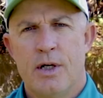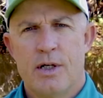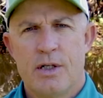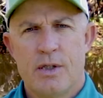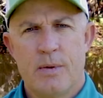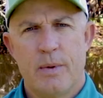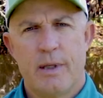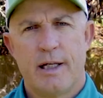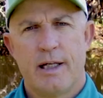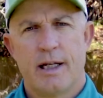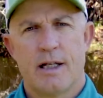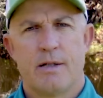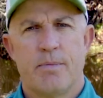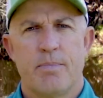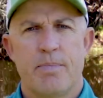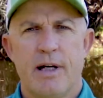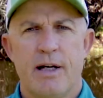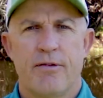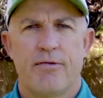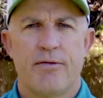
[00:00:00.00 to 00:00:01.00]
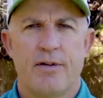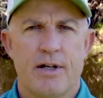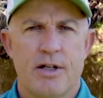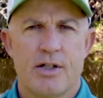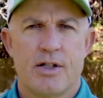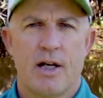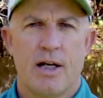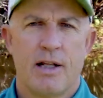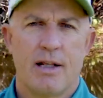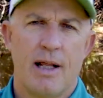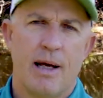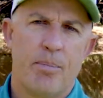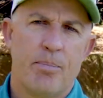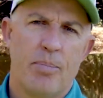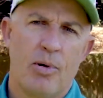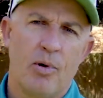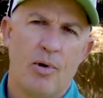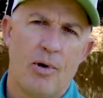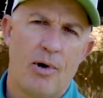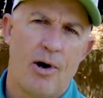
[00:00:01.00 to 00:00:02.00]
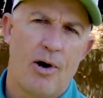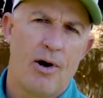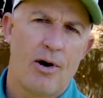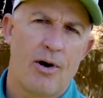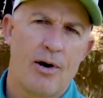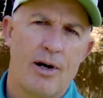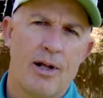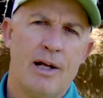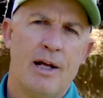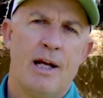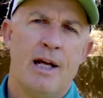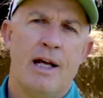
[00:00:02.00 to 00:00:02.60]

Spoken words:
So we catch big fish that pull hard,